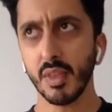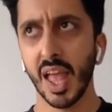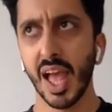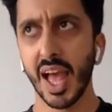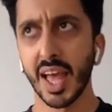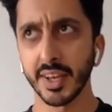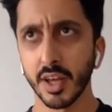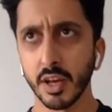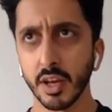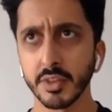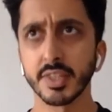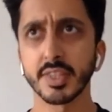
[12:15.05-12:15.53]

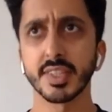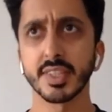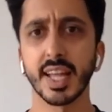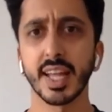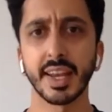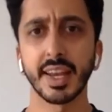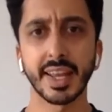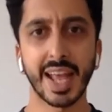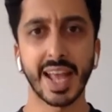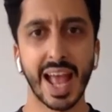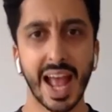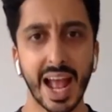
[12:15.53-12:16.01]
and
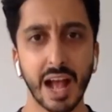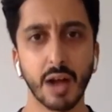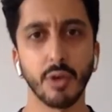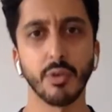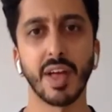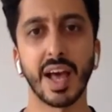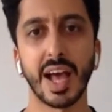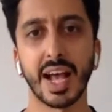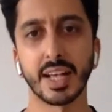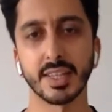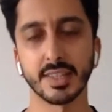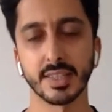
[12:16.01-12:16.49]
understanding
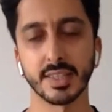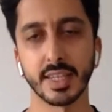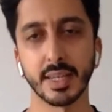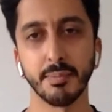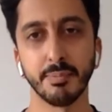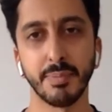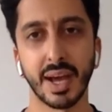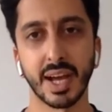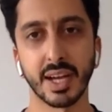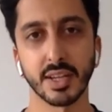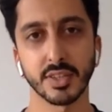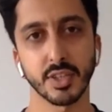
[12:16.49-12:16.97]
how that has
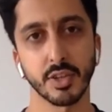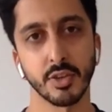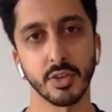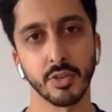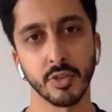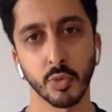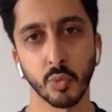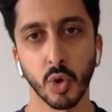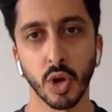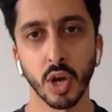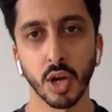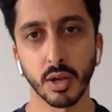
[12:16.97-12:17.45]
an impact
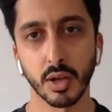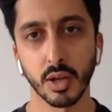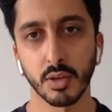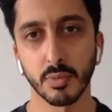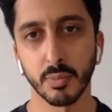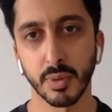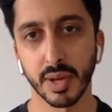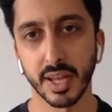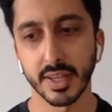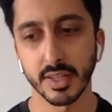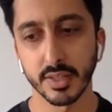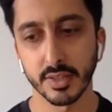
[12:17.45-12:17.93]
on the
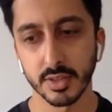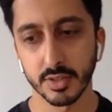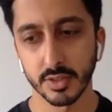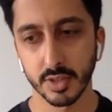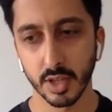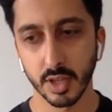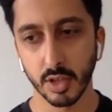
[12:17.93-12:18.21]
workplace.